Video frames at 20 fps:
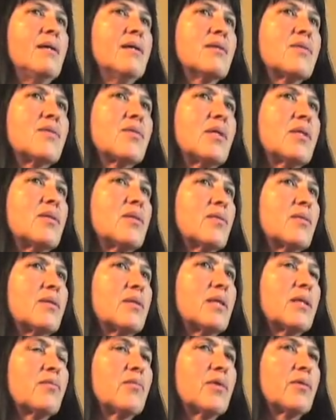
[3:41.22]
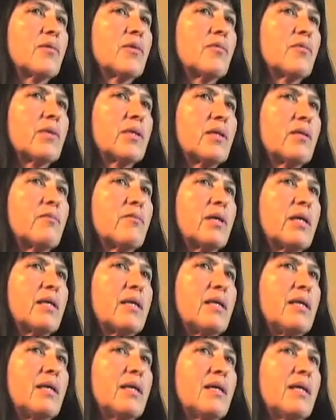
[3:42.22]
So I don't think we were really
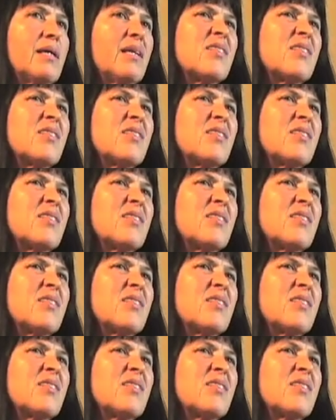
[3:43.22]
ready.